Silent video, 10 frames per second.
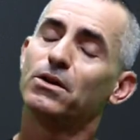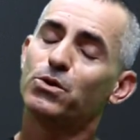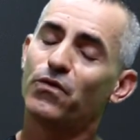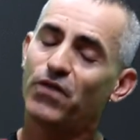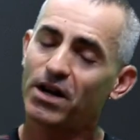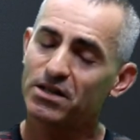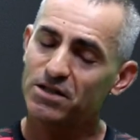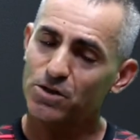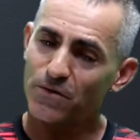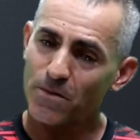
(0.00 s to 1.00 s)
you find this
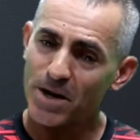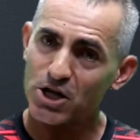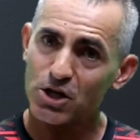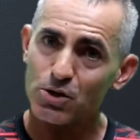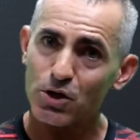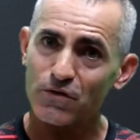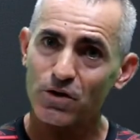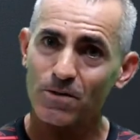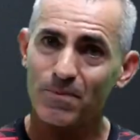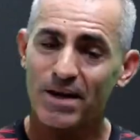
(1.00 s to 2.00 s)
information
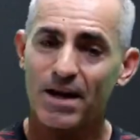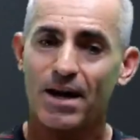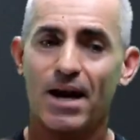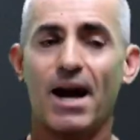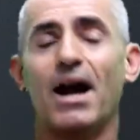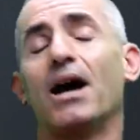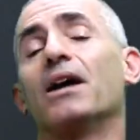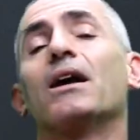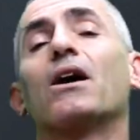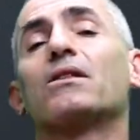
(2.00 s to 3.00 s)
useful,
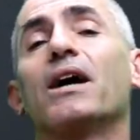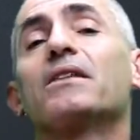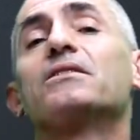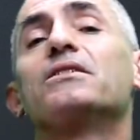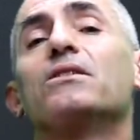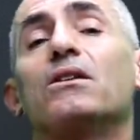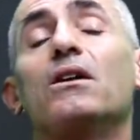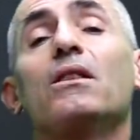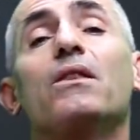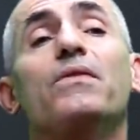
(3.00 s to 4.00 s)
and I'm glad to see you
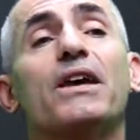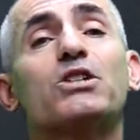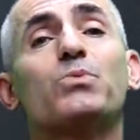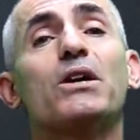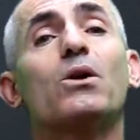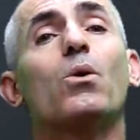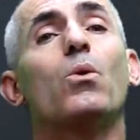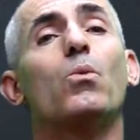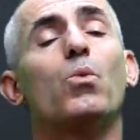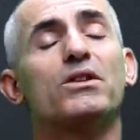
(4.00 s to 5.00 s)
all next week
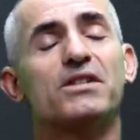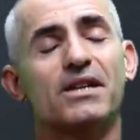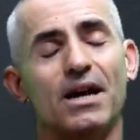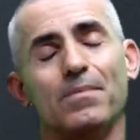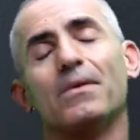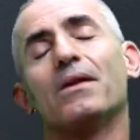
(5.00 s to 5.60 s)
once again.